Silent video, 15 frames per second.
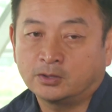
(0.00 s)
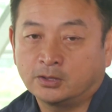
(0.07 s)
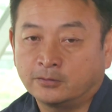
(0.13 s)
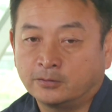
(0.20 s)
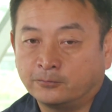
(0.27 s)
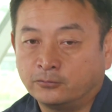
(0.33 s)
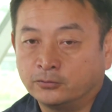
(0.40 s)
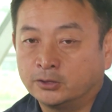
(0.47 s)

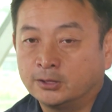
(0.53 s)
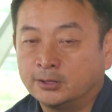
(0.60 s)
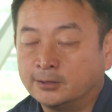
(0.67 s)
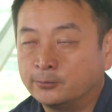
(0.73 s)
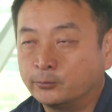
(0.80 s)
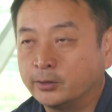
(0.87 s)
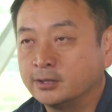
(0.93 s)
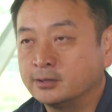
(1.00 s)
The
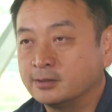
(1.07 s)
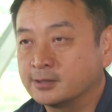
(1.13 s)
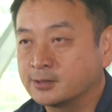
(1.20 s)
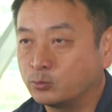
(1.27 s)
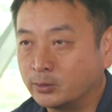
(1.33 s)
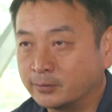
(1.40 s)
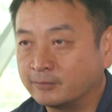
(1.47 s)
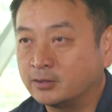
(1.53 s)
fertility rate is
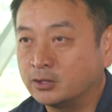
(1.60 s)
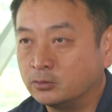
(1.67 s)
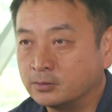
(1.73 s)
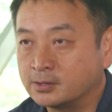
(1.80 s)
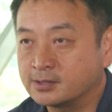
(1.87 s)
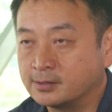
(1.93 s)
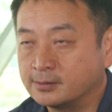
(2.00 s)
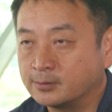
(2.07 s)
one of the
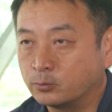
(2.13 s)
lowest in the